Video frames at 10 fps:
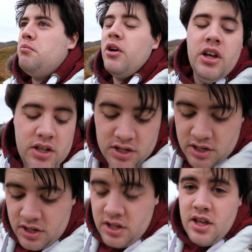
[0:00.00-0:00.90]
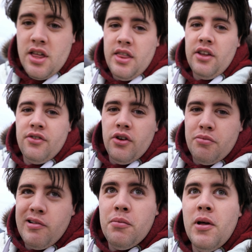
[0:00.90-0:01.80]
but that's not a
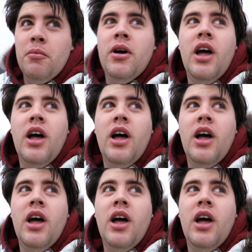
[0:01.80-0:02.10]
problem.